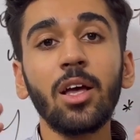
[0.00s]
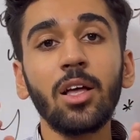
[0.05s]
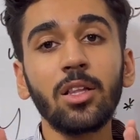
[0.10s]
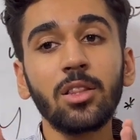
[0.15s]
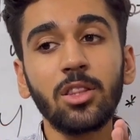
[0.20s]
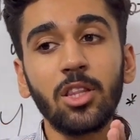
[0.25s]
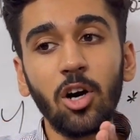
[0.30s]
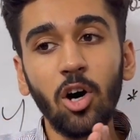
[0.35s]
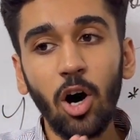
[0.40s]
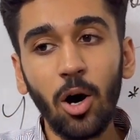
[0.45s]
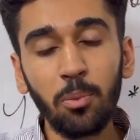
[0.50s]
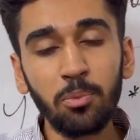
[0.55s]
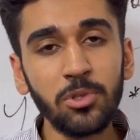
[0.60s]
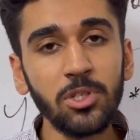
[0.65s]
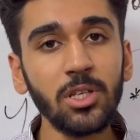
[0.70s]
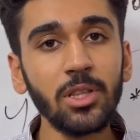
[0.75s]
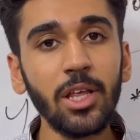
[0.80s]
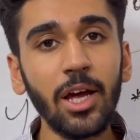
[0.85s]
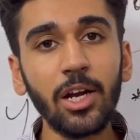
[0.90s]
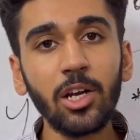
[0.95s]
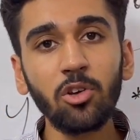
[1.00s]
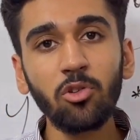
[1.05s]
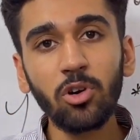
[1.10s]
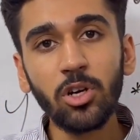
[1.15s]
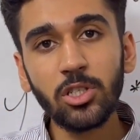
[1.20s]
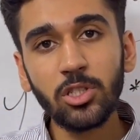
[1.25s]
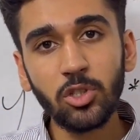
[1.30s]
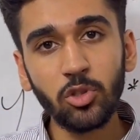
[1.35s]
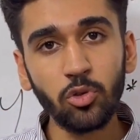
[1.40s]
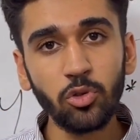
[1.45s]
the option that you
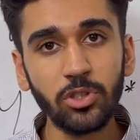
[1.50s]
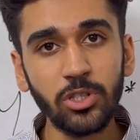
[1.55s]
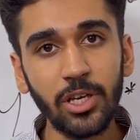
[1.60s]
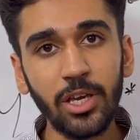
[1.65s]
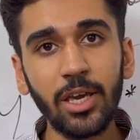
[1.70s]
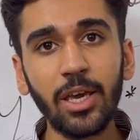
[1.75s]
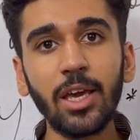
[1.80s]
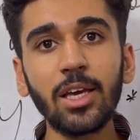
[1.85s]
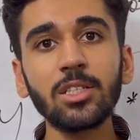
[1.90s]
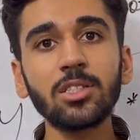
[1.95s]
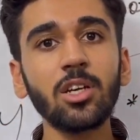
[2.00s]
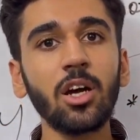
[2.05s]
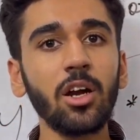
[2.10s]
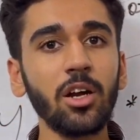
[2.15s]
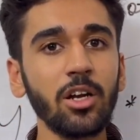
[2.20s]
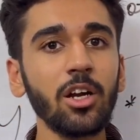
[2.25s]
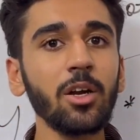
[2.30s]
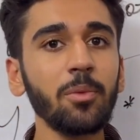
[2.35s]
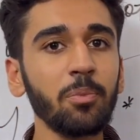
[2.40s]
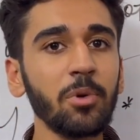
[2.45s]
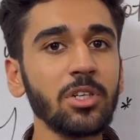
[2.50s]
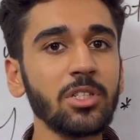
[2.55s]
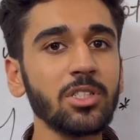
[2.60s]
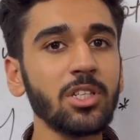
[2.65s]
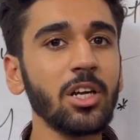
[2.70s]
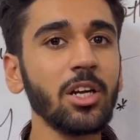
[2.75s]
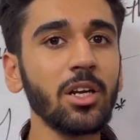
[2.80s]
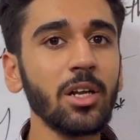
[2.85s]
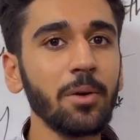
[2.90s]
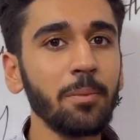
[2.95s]
are choosing is
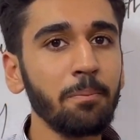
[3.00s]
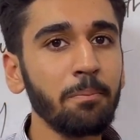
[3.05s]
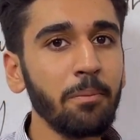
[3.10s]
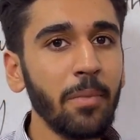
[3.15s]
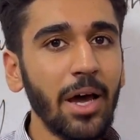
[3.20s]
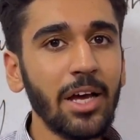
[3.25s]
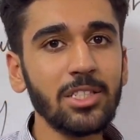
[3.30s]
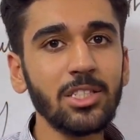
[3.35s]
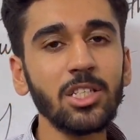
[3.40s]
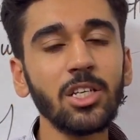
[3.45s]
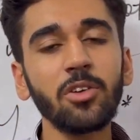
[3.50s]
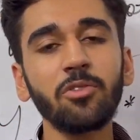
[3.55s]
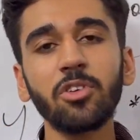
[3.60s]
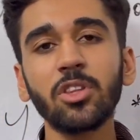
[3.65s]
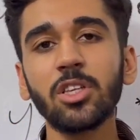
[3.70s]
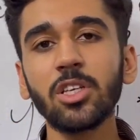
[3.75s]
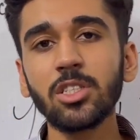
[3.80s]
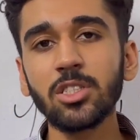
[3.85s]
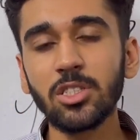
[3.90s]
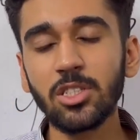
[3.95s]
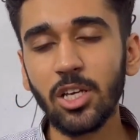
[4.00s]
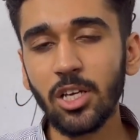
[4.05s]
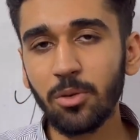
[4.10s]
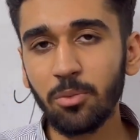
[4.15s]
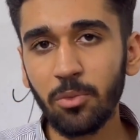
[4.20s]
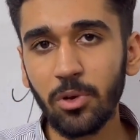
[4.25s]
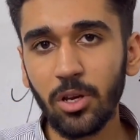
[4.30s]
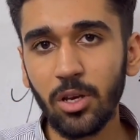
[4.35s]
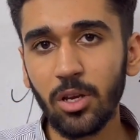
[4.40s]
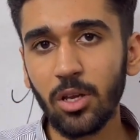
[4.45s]
100% matching with the
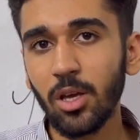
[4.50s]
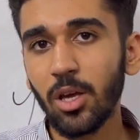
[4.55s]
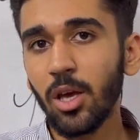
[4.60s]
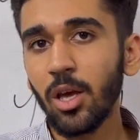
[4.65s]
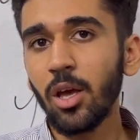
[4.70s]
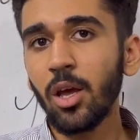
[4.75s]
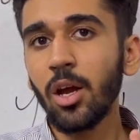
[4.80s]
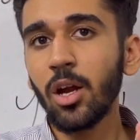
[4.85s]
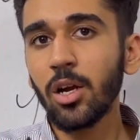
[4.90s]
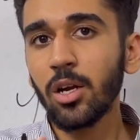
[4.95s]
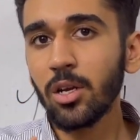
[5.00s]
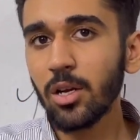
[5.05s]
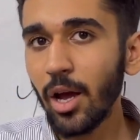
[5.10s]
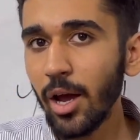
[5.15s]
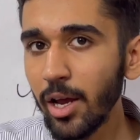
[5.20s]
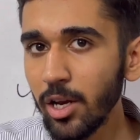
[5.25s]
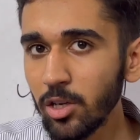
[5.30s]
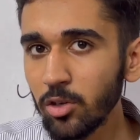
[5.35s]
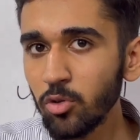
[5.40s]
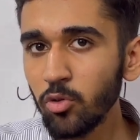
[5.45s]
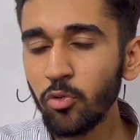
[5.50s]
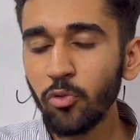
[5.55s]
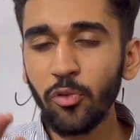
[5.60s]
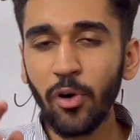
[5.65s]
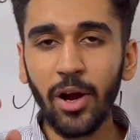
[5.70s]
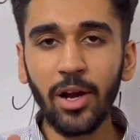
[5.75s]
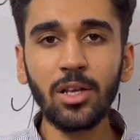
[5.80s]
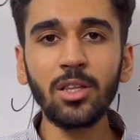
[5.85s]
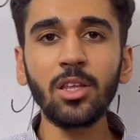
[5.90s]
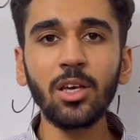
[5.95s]
statement. Try to
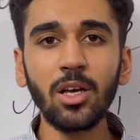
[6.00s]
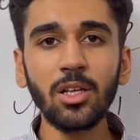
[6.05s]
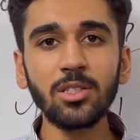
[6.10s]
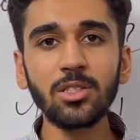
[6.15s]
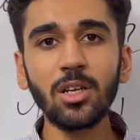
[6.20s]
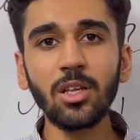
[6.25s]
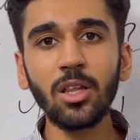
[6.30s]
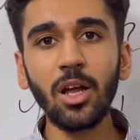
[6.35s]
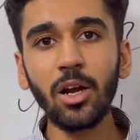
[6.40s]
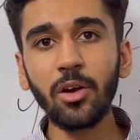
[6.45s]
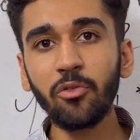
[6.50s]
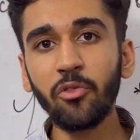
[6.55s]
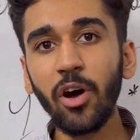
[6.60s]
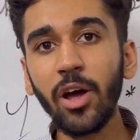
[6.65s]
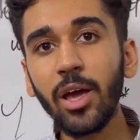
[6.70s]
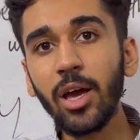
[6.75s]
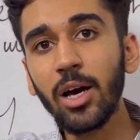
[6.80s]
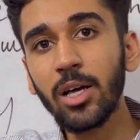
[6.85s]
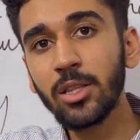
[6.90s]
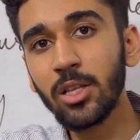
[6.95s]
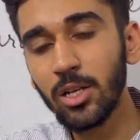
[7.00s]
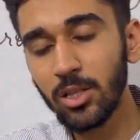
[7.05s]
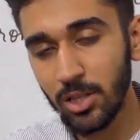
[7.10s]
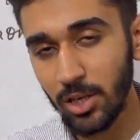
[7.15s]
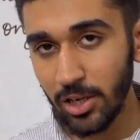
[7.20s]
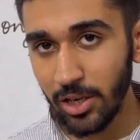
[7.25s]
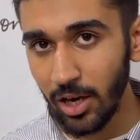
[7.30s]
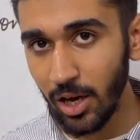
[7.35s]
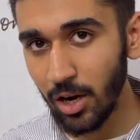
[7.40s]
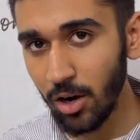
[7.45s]
find the answer that why other
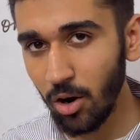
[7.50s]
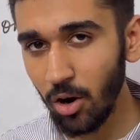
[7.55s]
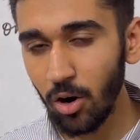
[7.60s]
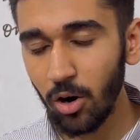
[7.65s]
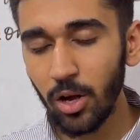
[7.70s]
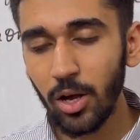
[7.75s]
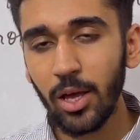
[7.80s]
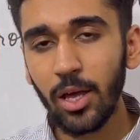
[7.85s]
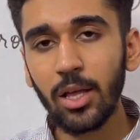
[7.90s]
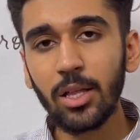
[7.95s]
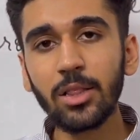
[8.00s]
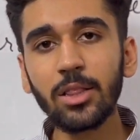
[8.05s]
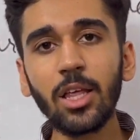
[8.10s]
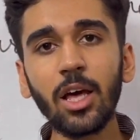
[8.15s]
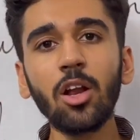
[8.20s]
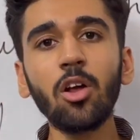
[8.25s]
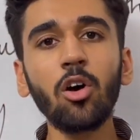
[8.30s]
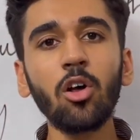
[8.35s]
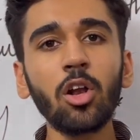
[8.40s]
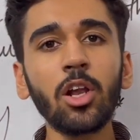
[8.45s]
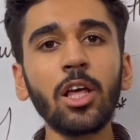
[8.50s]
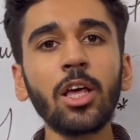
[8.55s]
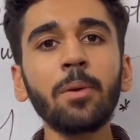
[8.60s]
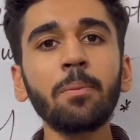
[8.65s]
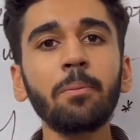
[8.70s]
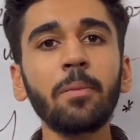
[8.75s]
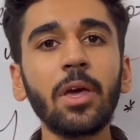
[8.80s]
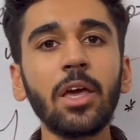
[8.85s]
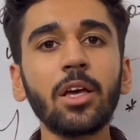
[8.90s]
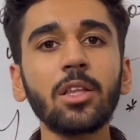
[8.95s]
3 are wrong, then only
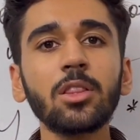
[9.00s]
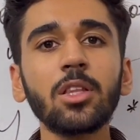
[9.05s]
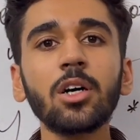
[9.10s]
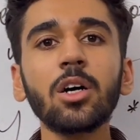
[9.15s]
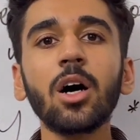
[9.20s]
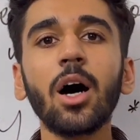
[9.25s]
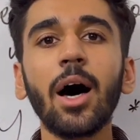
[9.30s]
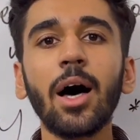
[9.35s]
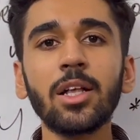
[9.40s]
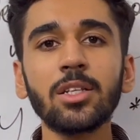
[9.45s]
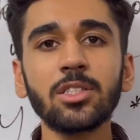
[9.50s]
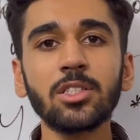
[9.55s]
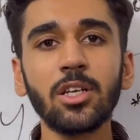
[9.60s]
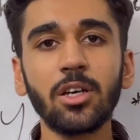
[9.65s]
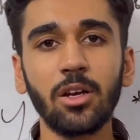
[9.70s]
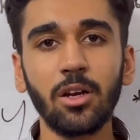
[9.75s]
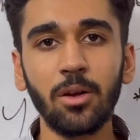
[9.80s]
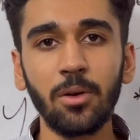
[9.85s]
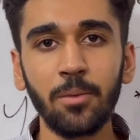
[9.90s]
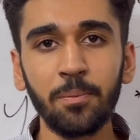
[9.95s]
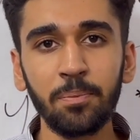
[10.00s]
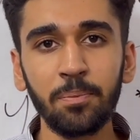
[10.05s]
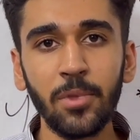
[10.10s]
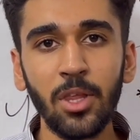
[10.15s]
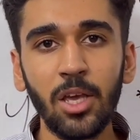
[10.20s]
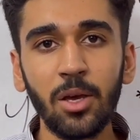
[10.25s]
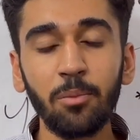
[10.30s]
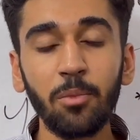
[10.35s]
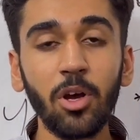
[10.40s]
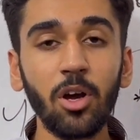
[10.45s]
make the answer.
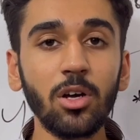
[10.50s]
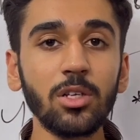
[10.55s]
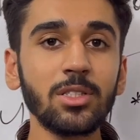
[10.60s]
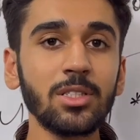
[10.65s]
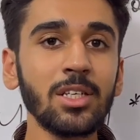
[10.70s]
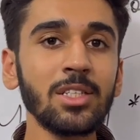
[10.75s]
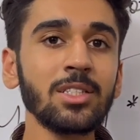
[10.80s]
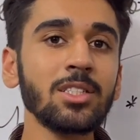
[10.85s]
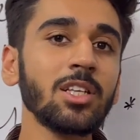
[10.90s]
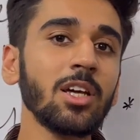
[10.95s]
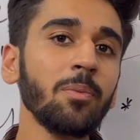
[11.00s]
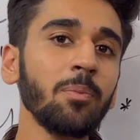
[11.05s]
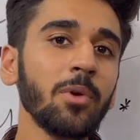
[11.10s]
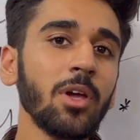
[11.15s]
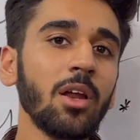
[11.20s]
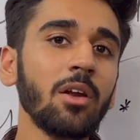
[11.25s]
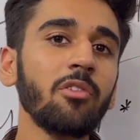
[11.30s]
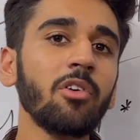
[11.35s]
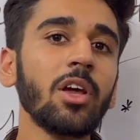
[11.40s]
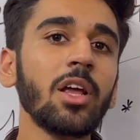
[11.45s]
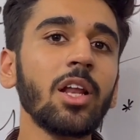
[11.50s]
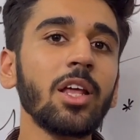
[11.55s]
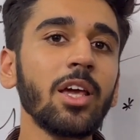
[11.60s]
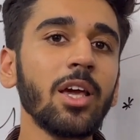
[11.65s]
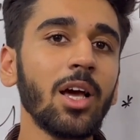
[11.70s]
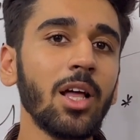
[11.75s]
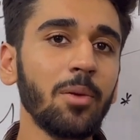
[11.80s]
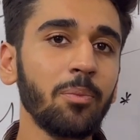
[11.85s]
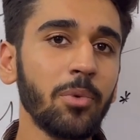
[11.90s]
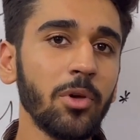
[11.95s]
Because this step can really
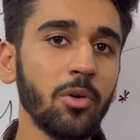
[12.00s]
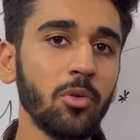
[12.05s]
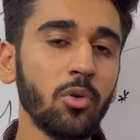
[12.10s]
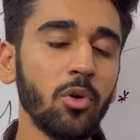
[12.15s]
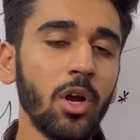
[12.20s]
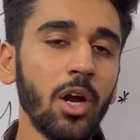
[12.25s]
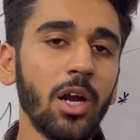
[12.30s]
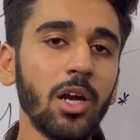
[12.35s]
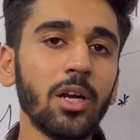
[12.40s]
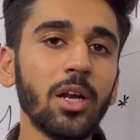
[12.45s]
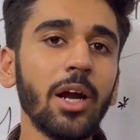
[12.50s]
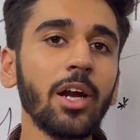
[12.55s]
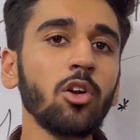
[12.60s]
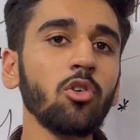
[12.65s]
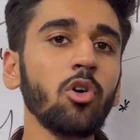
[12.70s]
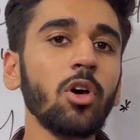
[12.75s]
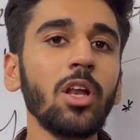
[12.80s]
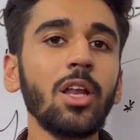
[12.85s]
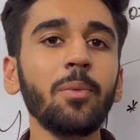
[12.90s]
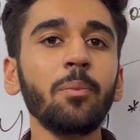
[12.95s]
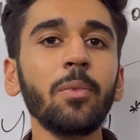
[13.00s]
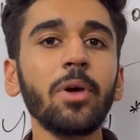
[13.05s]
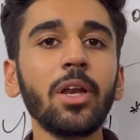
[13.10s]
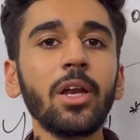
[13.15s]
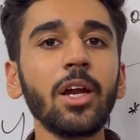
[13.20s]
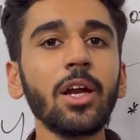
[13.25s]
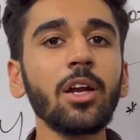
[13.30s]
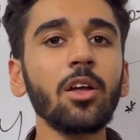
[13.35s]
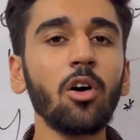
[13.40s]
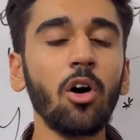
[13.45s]
help you. Try to
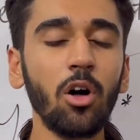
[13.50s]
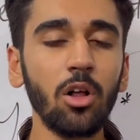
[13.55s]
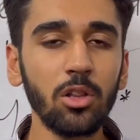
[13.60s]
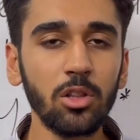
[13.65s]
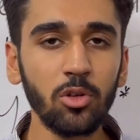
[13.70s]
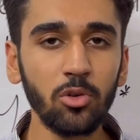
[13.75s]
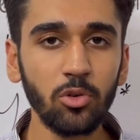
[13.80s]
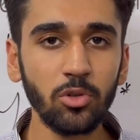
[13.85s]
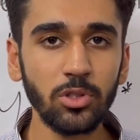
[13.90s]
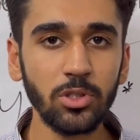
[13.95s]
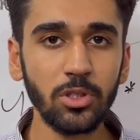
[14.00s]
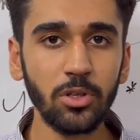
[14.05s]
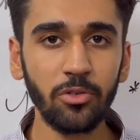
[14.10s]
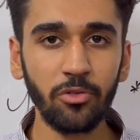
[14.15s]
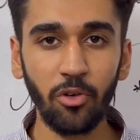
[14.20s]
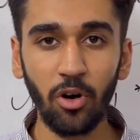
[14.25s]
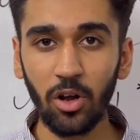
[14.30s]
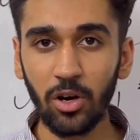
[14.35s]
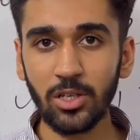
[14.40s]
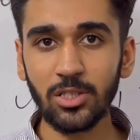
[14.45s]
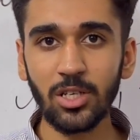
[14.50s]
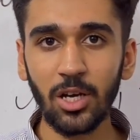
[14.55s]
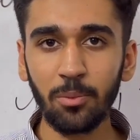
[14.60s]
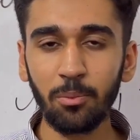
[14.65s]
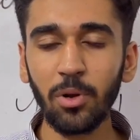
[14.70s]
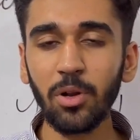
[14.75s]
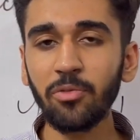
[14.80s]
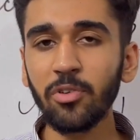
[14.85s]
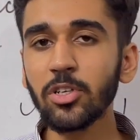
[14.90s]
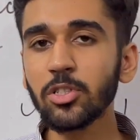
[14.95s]
eliminate all those. For
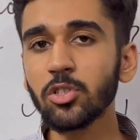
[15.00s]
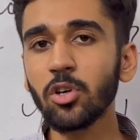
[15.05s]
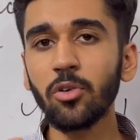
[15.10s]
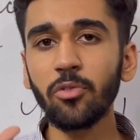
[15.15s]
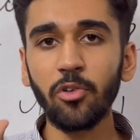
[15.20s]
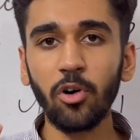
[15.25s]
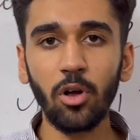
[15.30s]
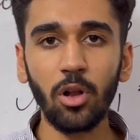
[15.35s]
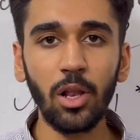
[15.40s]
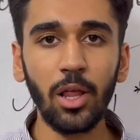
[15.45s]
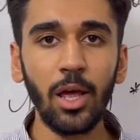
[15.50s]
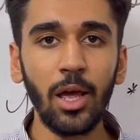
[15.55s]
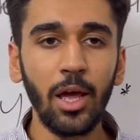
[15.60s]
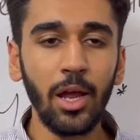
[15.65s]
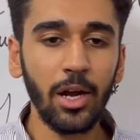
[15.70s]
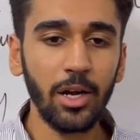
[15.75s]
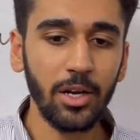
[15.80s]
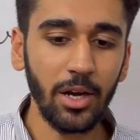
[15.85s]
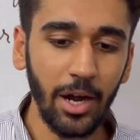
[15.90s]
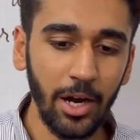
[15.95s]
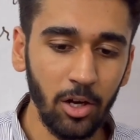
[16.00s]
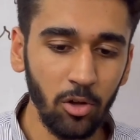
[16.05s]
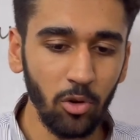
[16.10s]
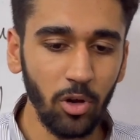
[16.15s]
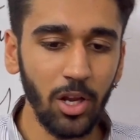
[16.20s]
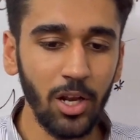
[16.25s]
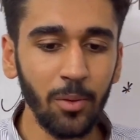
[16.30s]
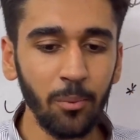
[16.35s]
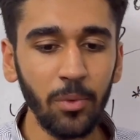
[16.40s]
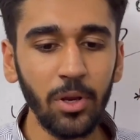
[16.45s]
example, first of all, try to
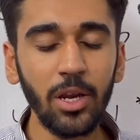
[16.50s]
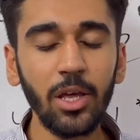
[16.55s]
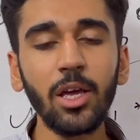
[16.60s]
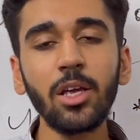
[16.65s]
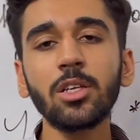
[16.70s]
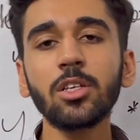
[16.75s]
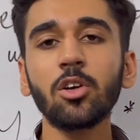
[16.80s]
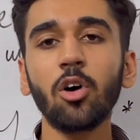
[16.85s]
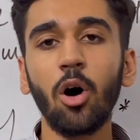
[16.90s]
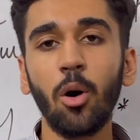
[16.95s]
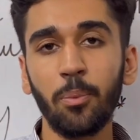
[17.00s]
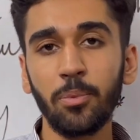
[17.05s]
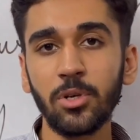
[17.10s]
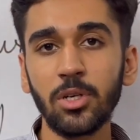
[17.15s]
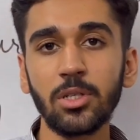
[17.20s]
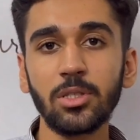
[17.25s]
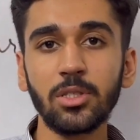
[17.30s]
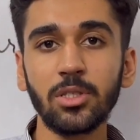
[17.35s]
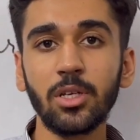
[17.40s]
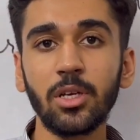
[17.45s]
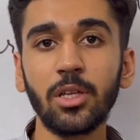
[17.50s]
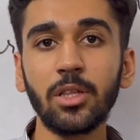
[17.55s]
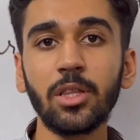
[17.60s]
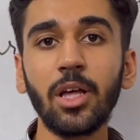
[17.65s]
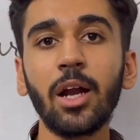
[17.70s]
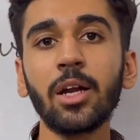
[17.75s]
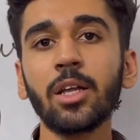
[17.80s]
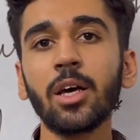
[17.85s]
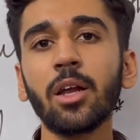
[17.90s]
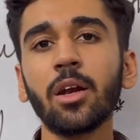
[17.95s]
eliminate options
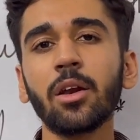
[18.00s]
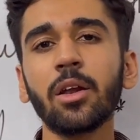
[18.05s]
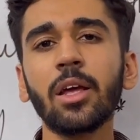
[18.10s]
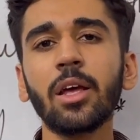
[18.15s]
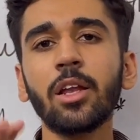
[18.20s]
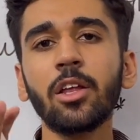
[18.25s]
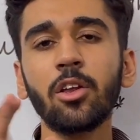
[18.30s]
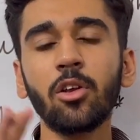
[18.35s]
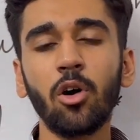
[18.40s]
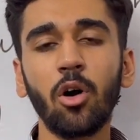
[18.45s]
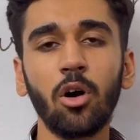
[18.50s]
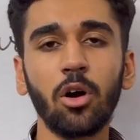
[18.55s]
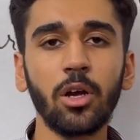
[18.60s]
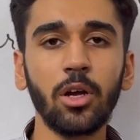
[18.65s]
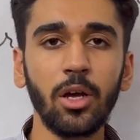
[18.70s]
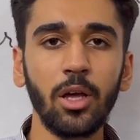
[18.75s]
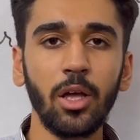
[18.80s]
that are really wrong.